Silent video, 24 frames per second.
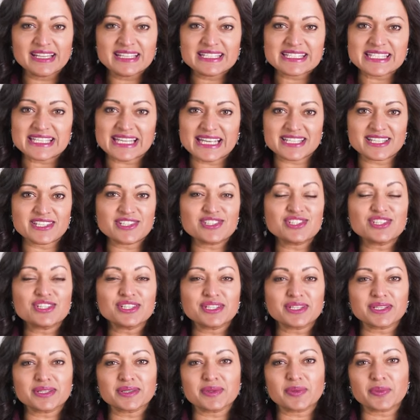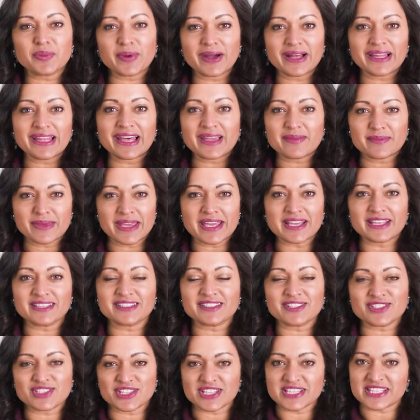to let it chill while I make
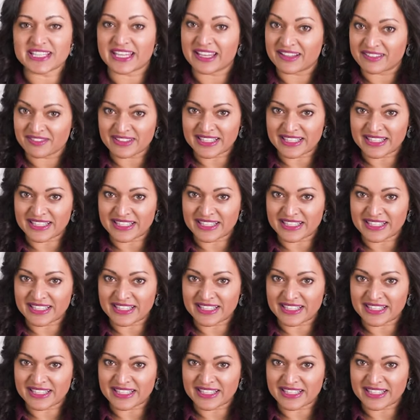the cheesecake